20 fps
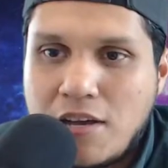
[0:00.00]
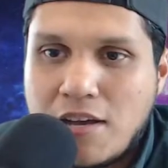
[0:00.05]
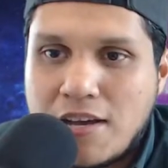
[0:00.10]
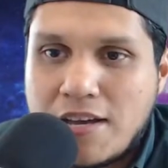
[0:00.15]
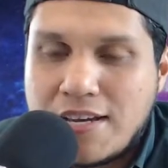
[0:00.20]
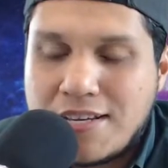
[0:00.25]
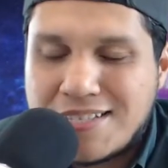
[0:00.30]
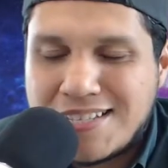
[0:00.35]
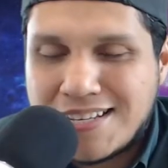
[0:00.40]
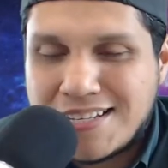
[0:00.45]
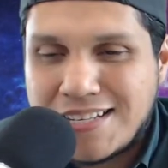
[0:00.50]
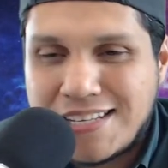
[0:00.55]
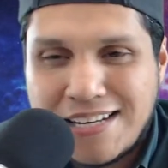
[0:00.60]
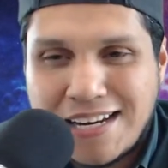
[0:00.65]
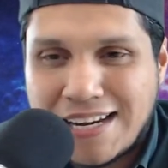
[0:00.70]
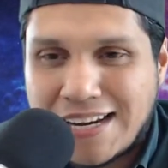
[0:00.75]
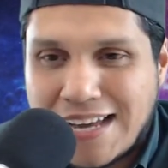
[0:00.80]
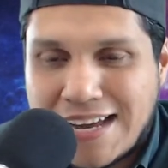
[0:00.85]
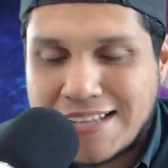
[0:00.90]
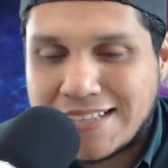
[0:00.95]
He said he
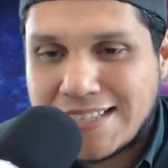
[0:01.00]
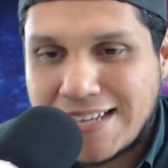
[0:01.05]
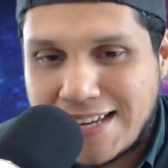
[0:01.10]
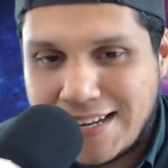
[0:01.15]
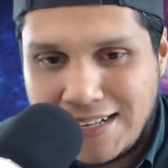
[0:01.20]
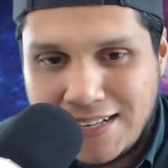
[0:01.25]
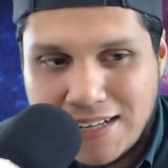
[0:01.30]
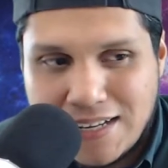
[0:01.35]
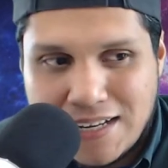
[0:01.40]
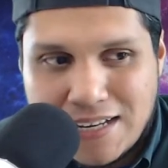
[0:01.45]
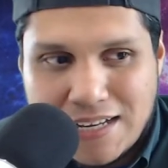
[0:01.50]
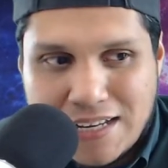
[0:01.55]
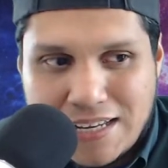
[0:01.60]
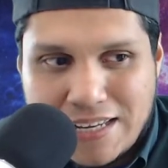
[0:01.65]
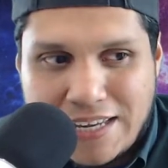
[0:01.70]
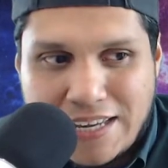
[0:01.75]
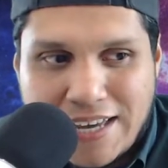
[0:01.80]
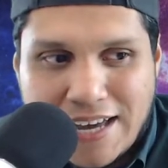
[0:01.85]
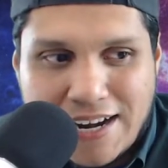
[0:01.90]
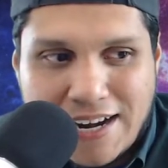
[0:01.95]
didn't like that.
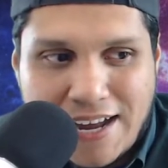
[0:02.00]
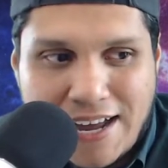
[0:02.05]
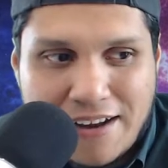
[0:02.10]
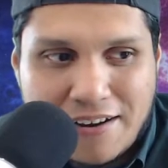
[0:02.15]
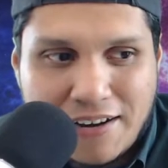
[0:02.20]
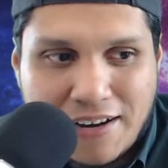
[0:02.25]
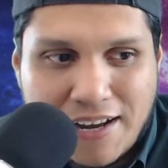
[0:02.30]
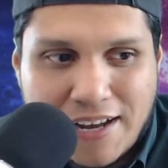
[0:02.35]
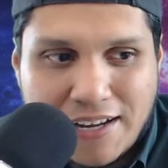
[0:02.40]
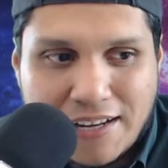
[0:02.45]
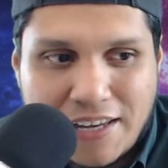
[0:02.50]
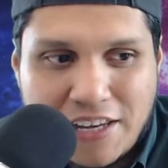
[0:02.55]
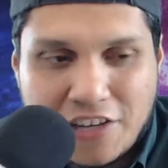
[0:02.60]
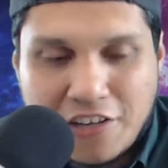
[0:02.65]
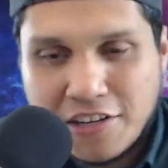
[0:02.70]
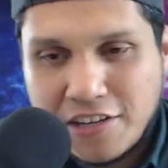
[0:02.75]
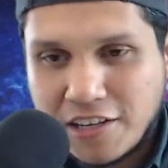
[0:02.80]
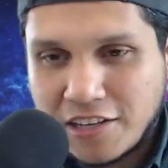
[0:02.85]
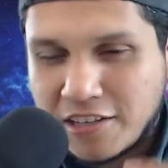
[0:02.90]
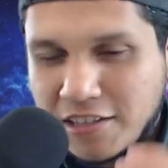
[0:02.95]
He kind of had to he
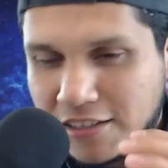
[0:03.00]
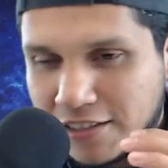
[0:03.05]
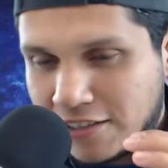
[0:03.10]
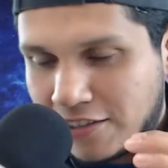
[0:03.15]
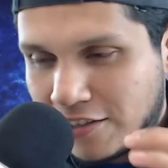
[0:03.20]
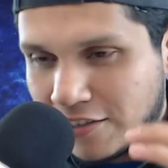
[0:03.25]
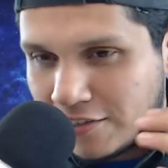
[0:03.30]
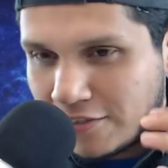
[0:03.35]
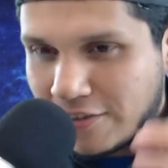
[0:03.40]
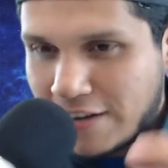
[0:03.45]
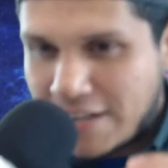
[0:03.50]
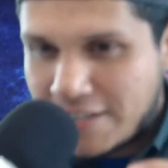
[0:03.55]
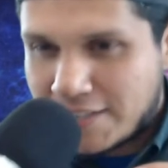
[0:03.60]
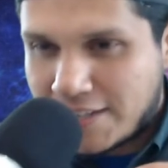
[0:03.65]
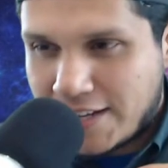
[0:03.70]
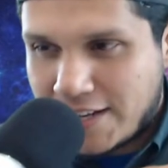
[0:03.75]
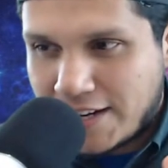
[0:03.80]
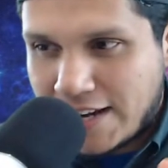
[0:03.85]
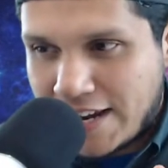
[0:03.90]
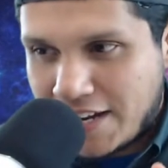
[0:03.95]
couldn't
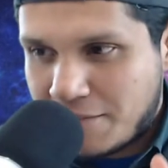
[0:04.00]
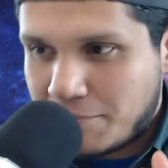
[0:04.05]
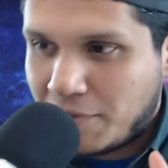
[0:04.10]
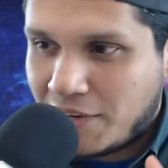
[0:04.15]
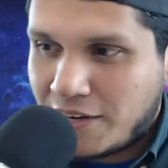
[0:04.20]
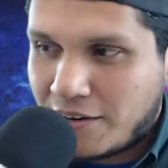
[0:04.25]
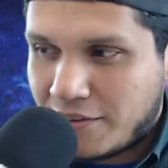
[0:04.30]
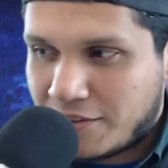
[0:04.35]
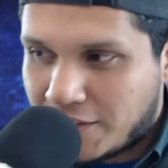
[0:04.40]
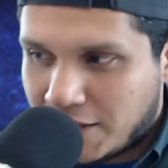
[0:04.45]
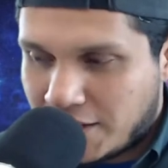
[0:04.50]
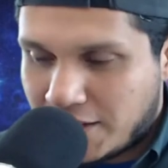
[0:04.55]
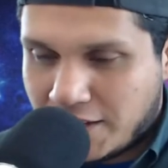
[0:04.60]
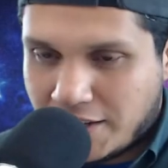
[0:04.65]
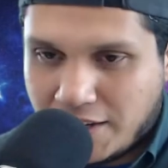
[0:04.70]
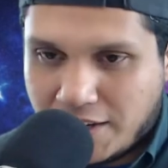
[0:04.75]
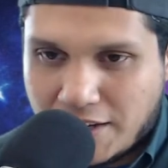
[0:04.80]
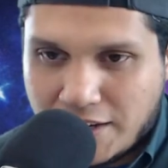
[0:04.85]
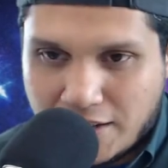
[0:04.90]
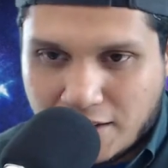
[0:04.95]
congratulate any player on
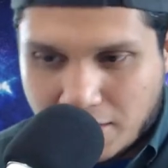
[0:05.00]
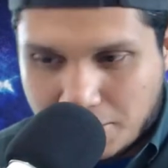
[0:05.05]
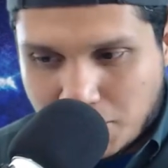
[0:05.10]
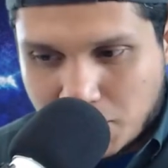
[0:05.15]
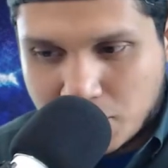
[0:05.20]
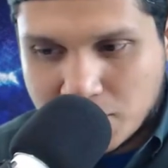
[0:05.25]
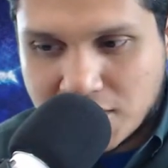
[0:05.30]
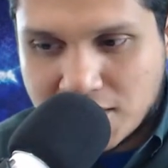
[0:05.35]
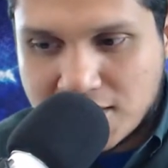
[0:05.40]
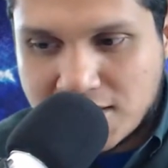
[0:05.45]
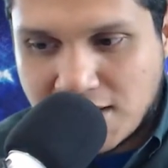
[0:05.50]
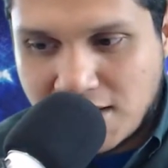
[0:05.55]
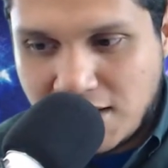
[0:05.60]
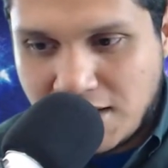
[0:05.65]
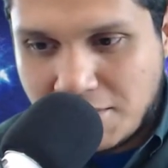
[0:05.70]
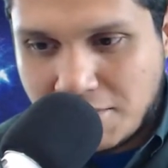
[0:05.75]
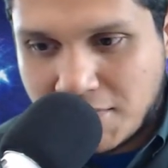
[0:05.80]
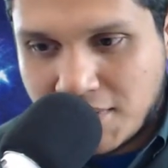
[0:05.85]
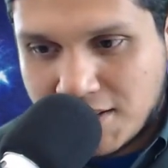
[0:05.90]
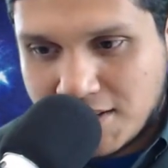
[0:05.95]
any opposing
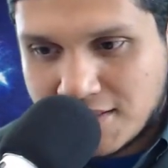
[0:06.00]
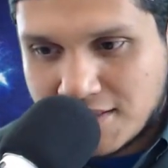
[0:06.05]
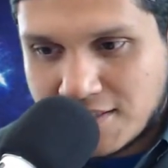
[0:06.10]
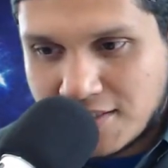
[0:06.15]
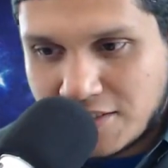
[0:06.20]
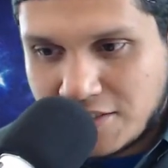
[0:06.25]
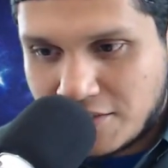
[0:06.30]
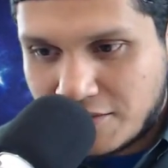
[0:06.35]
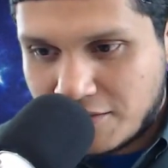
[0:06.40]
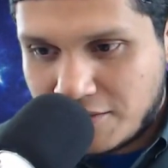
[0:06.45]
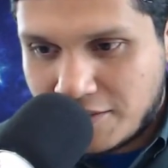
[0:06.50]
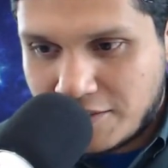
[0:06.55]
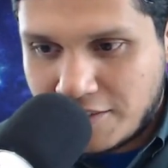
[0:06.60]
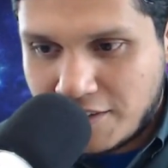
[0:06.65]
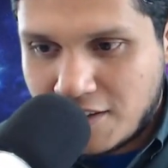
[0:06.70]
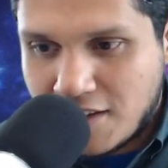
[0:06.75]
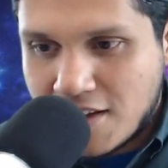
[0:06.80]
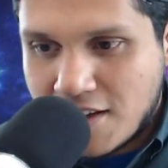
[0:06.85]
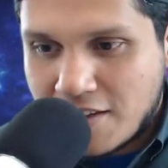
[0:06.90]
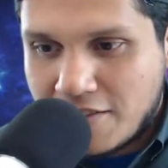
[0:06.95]
team because they're
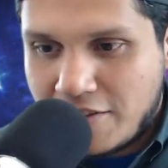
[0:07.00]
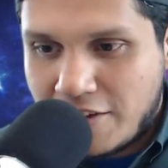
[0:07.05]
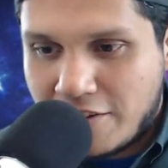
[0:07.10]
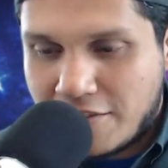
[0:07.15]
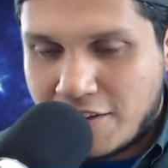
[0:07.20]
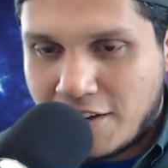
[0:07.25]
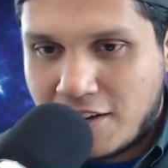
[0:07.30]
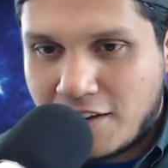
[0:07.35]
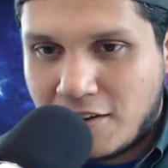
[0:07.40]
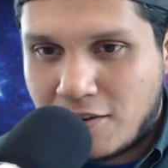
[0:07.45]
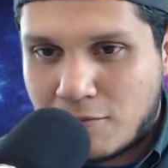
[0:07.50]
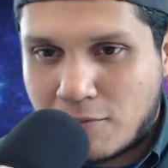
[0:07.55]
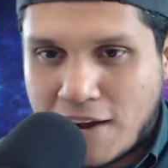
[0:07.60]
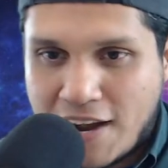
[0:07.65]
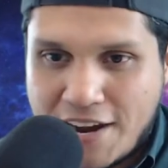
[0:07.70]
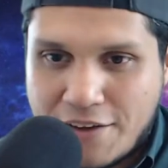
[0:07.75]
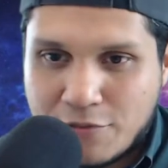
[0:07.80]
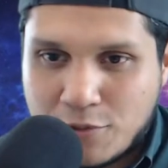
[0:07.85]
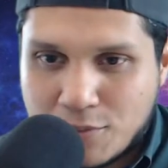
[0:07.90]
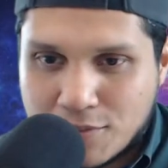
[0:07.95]
the
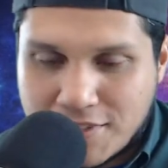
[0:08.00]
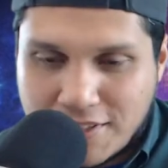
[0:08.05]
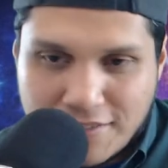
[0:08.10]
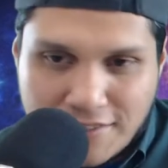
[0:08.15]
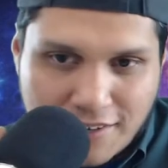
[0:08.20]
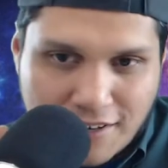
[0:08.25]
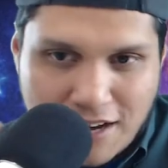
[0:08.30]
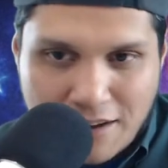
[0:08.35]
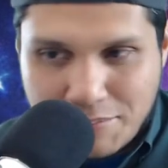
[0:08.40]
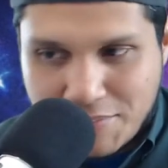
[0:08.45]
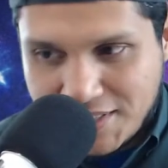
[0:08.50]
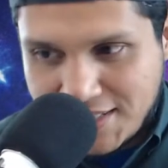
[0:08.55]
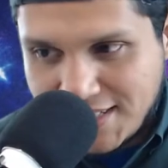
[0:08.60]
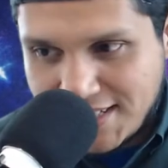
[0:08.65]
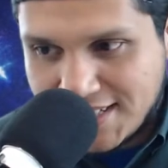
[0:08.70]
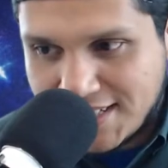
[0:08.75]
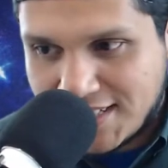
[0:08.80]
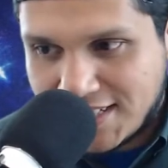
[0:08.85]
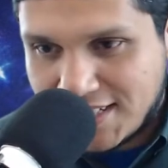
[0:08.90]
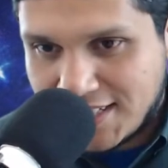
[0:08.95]
rivals, they're the
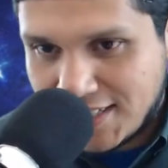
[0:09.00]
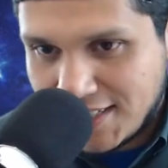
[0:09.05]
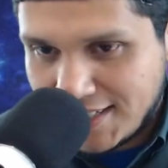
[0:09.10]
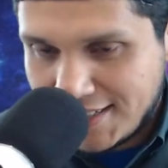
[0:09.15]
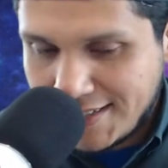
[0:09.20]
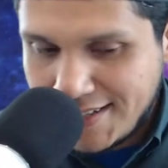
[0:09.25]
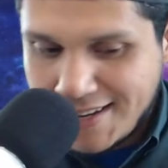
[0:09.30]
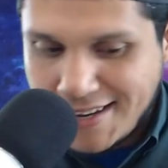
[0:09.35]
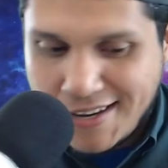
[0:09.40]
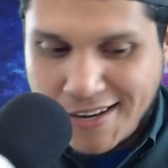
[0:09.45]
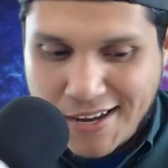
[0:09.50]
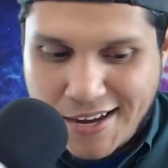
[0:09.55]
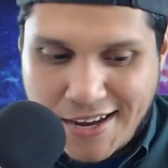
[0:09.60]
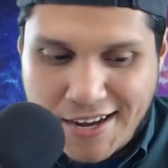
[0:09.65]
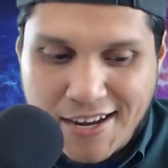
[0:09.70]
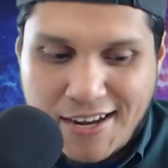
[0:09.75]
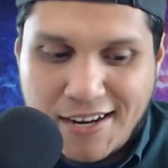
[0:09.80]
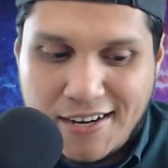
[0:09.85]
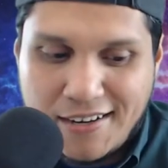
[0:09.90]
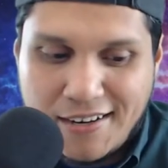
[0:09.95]
competition.
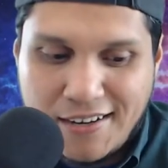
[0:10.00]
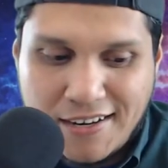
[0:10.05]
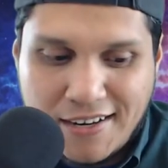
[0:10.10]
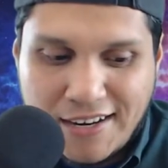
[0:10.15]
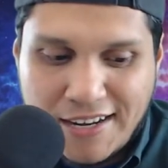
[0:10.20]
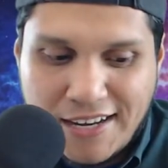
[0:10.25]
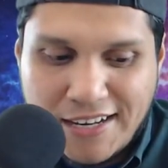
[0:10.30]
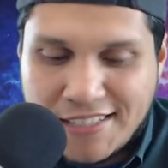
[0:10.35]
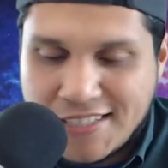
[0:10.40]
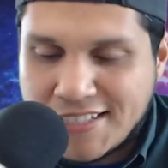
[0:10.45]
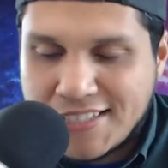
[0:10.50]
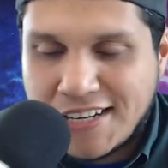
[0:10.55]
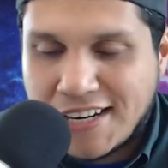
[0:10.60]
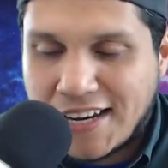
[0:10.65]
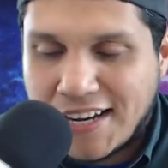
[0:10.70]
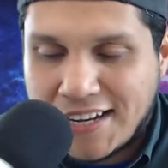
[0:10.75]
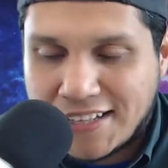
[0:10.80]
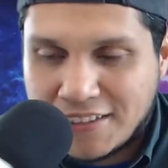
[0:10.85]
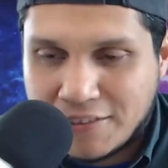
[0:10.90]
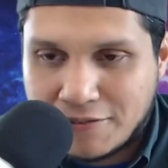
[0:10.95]
And he just didn't
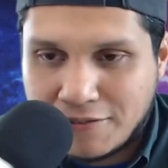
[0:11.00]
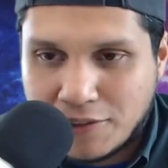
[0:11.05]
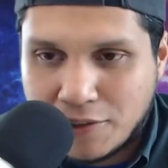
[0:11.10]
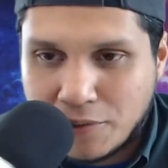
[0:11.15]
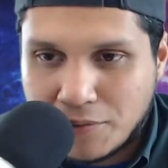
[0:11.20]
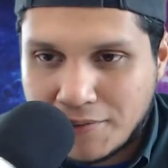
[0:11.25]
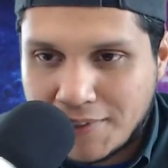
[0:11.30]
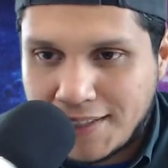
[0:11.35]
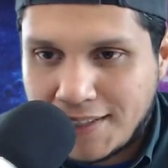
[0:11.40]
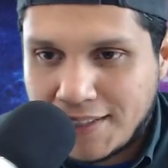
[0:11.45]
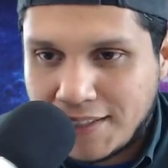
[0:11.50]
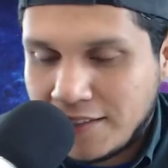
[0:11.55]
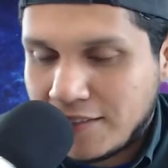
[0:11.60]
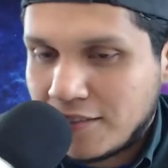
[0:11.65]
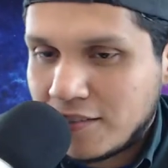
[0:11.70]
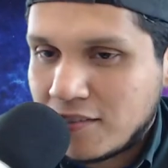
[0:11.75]
like the flow of that either.